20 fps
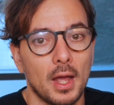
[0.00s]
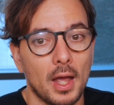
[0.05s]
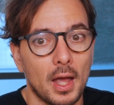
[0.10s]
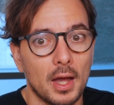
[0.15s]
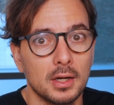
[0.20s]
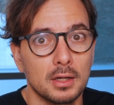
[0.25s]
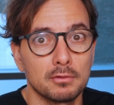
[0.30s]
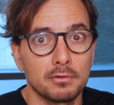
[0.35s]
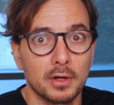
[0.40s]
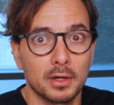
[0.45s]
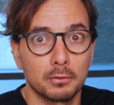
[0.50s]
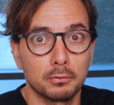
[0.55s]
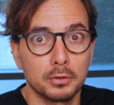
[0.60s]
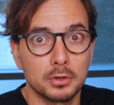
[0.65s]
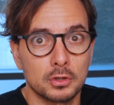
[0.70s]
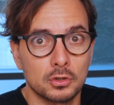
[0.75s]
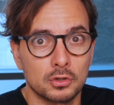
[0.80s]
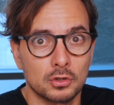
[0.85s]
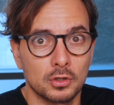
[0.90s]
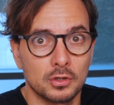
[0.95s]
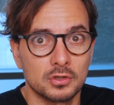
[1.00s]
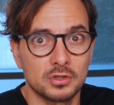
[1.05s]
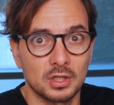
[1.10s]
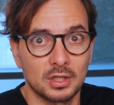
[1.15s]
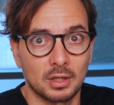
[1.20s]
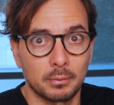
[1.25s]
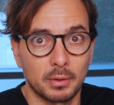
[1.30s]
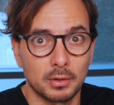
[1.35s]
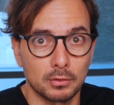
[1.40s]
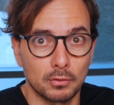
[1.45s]
And if I reach a
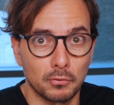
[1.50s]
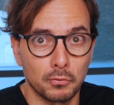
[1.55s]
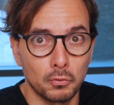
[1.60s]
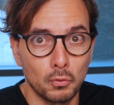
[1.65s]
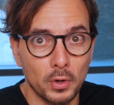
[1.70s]
certain amount of